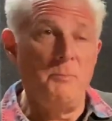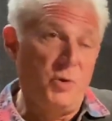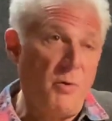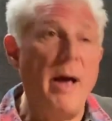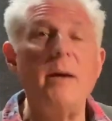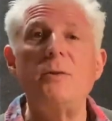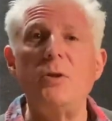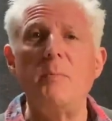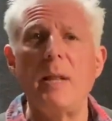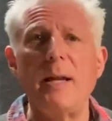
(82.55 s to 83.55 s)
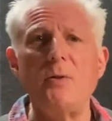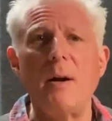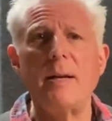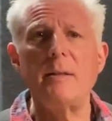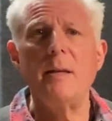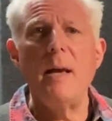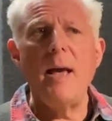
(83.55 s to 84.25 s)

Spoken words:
triode tube electronics,